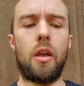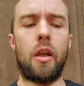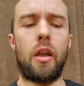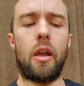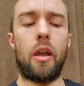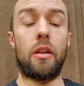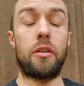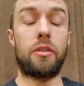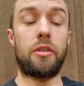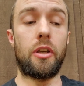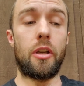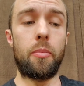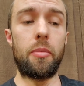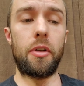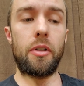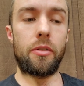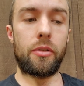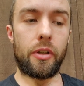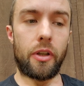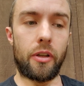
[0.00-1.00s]
And
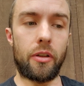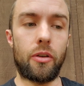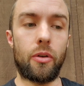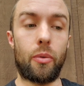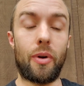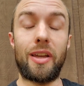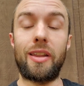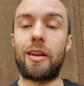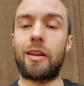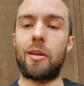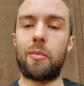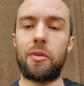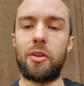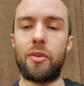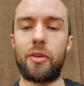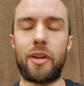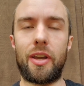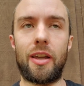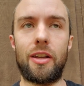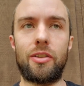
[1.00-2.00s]
typically, the way that
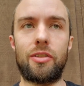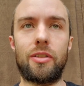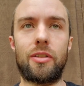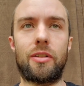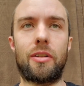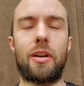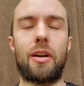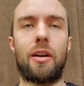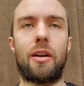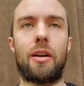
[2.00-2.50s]
communication